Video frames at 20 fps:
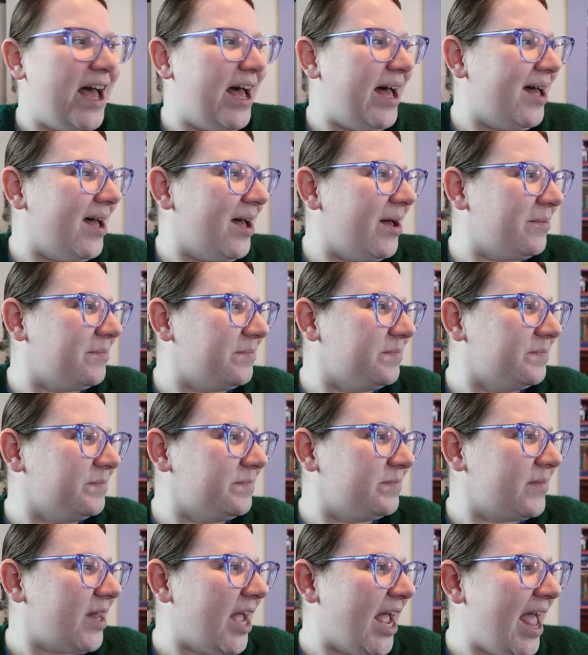I
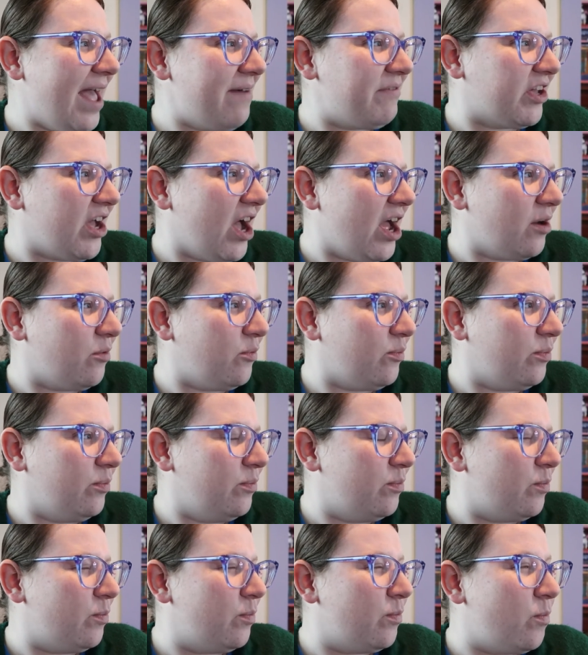have a Kata
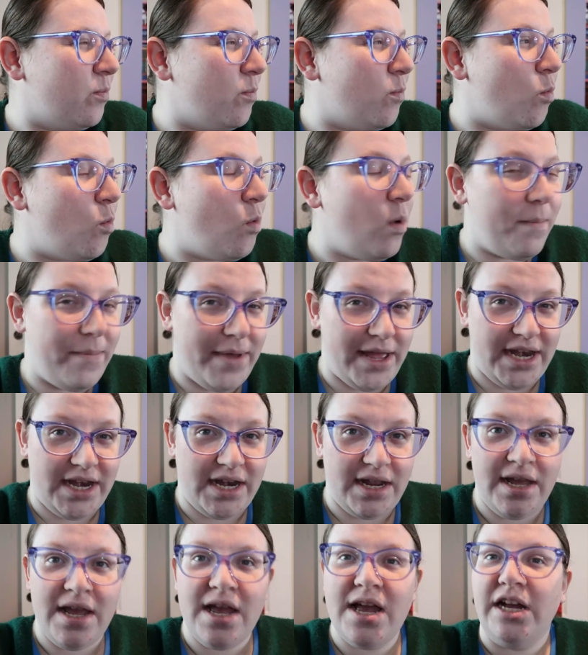
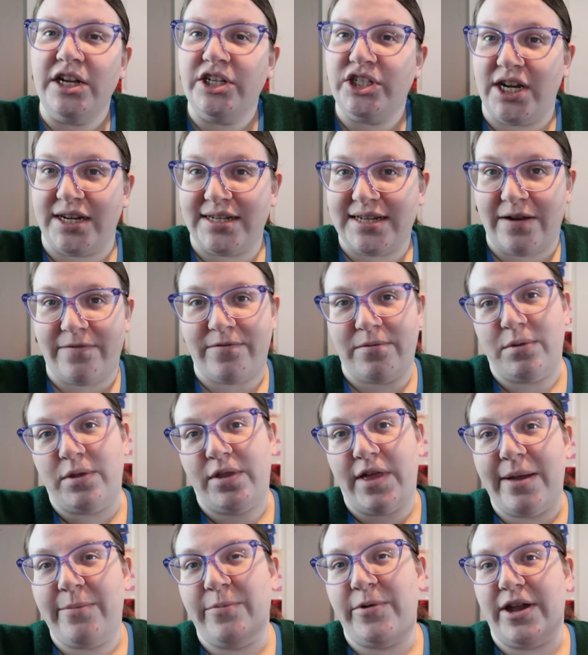Woman checked out from the
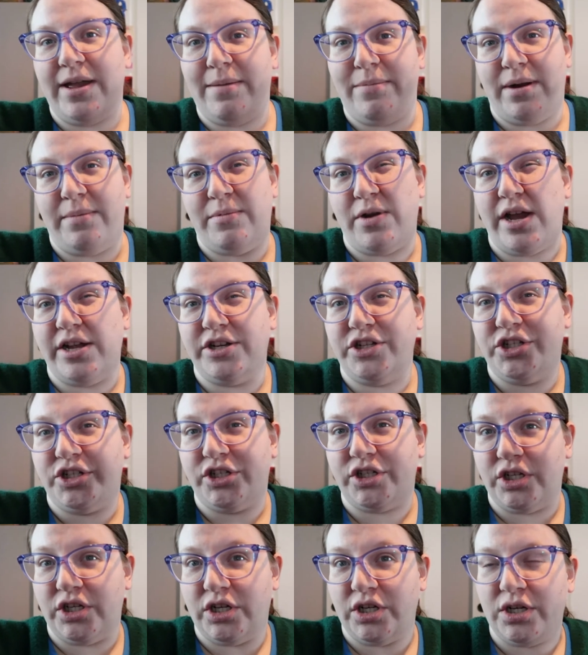library, but I'm not
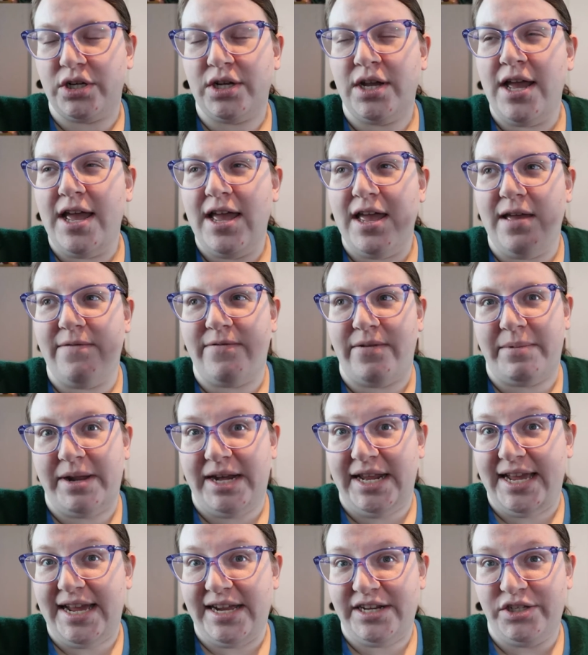sure if I'm
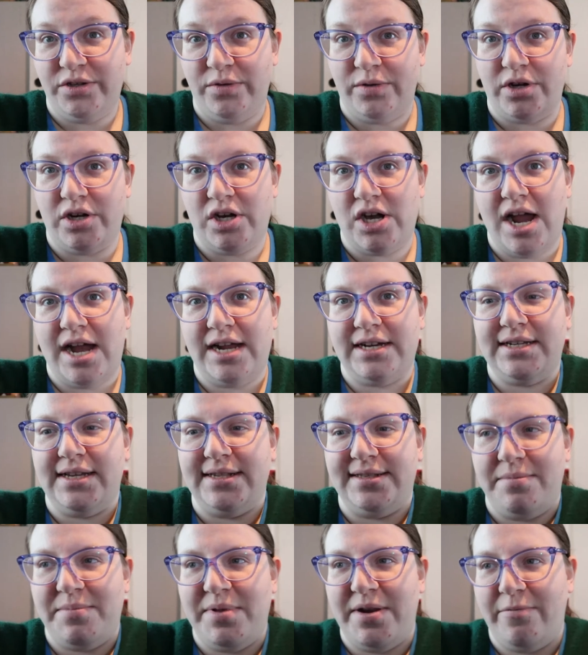gonna get to it or not
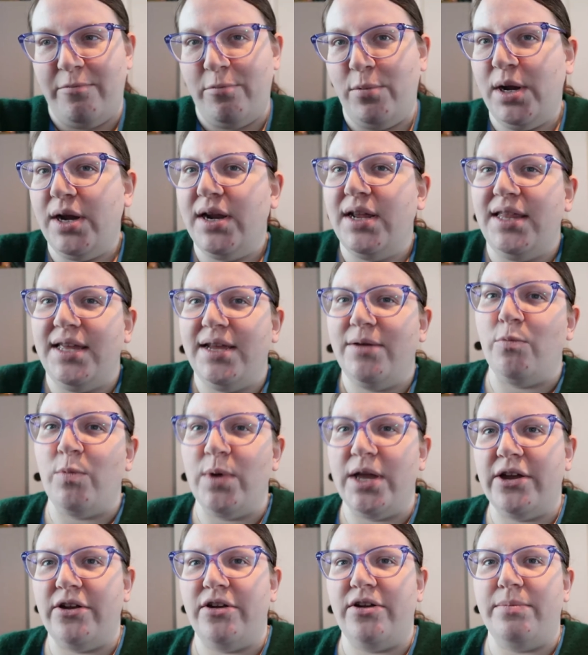because I'm in a really
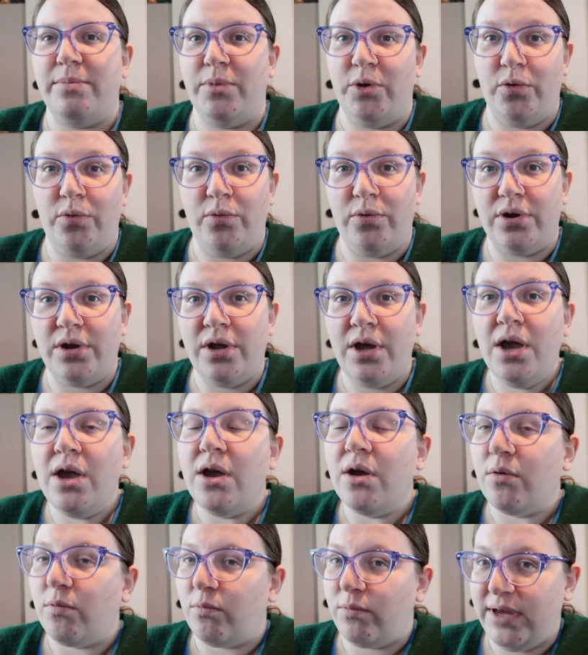weird mood
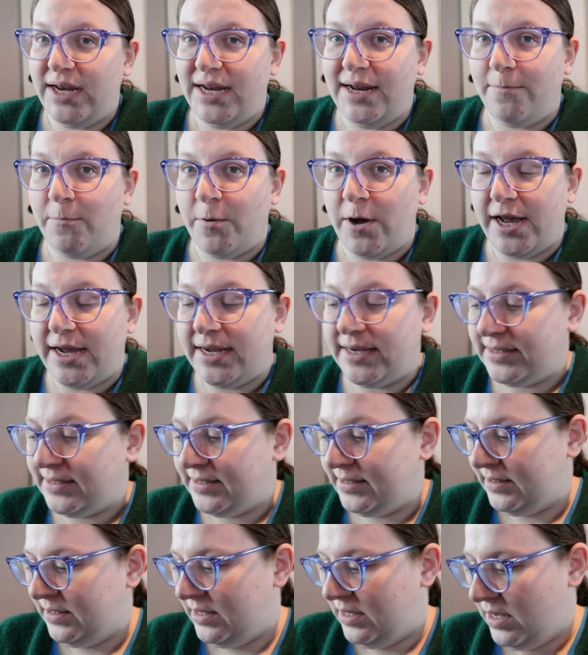reading
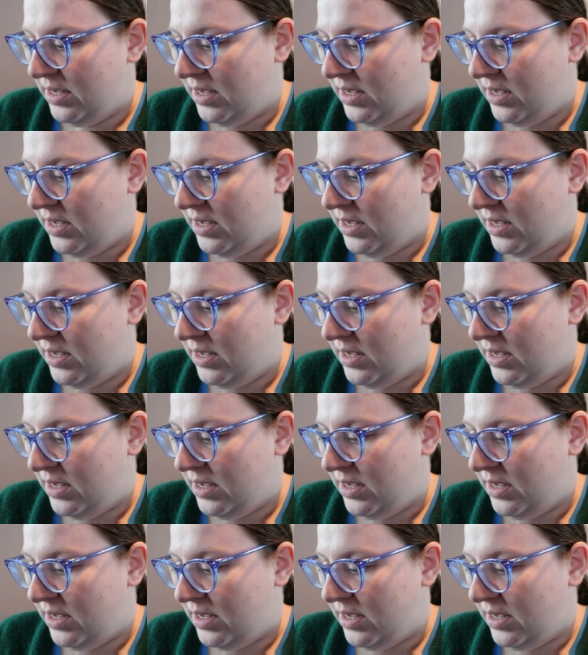wise.